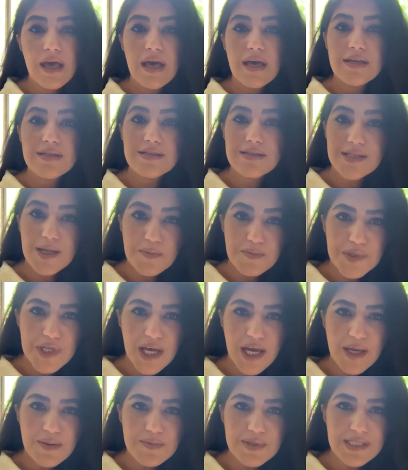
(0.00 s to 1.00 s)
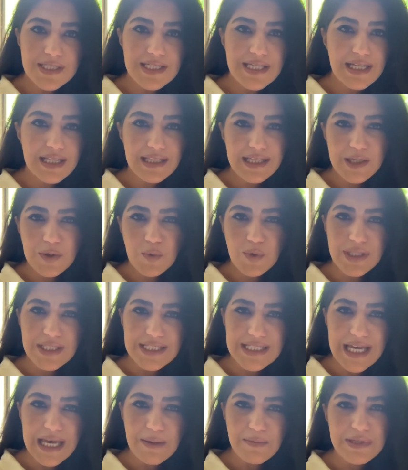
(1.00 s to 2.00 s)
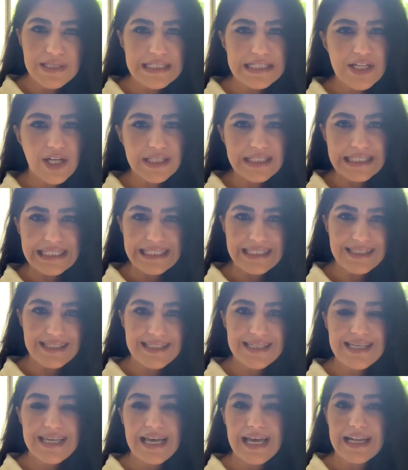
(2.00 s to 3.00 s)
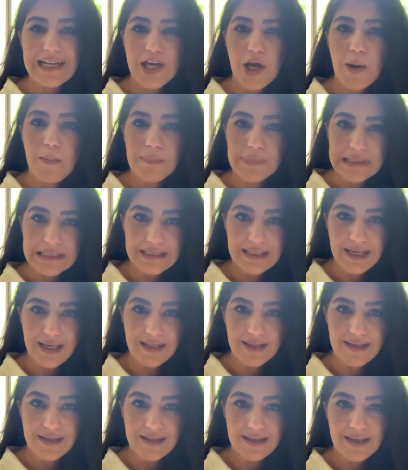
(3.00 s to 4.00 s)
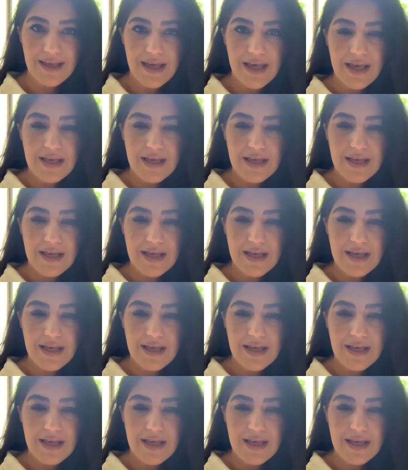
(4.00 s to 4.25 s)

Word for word: Sometimes dealing with them is not easy and complicated.